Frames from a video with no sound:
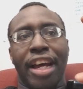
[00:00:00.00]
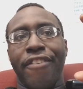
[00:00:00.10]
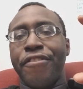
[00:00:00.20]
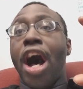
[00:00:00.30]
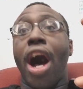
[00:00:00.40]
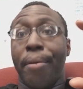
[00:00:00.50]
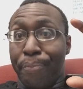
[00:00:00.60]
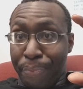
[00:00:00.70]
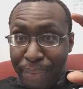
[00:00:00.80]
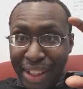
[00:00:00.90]
fob.
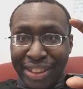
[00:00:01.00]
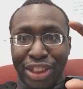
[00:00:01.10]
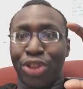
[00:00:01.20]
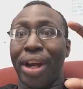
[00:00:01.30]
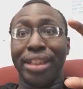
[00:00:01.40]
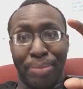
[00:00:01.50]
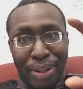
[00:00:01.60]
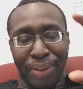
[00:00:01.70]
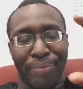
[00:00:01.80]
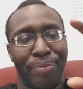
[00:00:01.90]
It's a
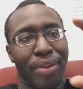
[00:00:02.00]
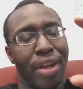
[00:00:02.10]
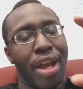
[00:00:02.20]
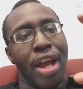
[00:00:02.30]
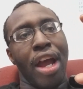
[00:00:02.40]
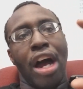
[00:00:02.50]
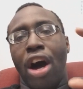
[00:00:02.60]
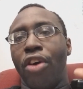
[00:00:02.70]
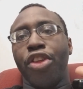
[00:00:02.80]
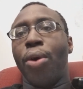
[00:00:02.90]
transmitter.
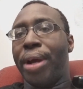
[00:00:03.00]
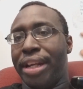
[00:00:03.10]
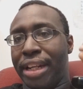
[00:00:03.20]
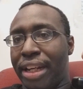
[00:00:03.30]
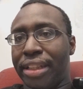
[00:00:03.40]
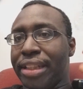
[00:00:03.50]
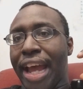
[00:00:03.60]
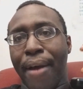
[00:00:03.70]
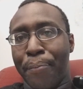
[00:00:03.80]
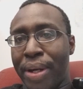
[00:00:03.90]
Although it does
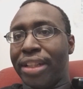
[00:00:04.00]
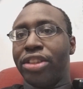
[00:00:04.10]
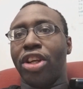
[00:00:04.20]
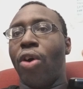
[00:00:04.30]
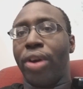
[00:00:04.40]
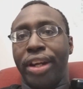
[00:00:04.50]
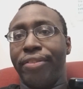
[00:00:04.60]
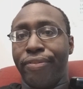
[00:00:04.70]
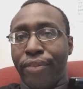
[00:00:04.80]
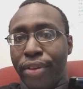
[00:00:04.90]
have buttons on it
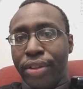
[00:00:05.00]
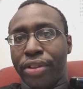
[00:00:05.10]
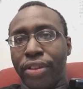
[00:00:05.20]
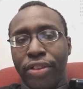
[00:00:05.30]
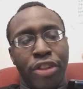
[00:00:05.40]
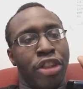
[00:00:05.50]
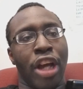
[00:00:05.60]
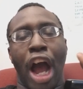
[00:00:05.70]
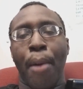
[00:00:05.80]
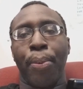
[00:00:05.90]

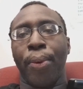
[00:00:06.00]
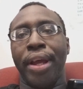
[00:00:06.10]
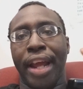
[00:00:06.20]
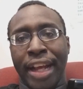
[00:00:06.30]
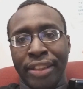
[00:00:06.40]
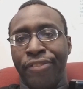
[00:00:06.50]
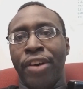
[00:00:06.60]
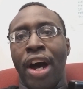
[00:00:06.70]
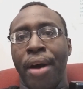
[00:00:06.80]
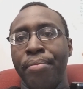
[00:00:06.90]
to operate as a
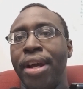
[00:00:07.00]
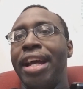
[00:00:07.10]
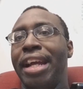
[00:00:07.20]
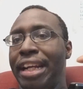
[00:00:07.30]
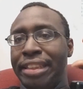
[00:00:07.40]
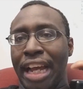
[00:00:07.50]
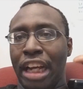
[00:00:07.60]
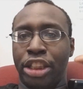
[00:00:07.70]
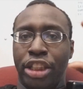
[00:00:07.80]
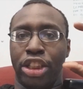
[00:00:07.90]
fob, it's
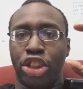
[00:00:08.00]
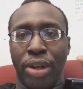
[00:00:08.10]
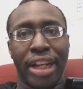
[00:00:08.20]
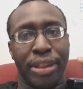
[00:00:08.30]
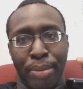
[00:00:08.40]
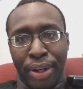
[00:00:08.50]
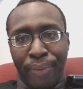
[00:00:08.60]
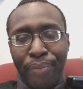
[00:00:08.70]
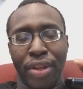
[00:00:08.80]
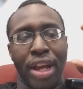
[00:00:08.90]
actually a transmitter.
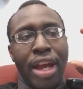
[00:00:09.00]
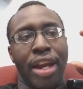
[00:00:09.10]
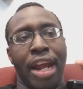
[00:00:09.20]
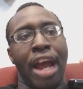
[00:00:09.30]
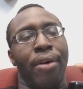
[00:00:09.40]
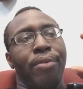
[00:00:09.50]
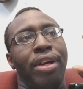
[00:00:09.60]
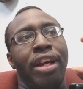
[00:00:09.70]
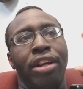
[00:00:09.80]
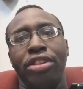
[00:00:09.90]
Now,
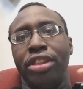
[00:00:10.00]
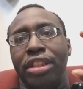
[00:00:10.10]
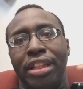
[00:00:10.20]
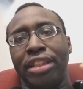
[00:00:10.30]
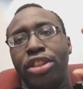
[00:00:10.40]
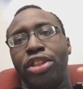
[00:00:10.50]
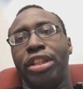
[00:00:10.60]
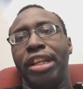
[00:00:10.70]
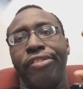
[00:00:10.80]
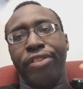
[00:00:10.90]
this is the
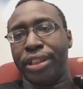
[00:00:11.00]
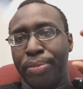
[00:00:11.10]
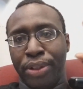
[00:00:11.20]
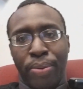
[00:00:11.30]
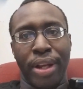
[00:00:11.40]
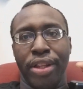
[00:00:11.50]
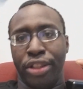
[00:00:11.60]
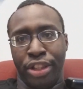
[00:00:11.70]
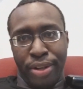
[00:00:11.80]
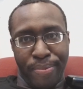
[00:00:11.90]
difference between the
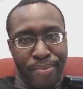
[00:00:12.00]
two.